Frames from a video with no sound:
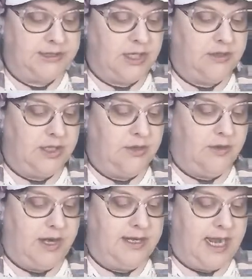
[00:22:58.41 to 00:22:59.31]
so
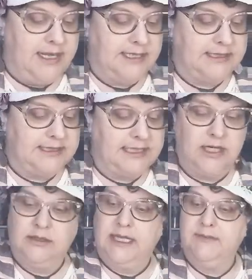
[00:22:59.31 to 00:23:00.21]
you are not
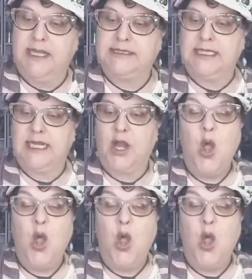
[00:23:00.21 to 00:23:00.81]
necessarily messing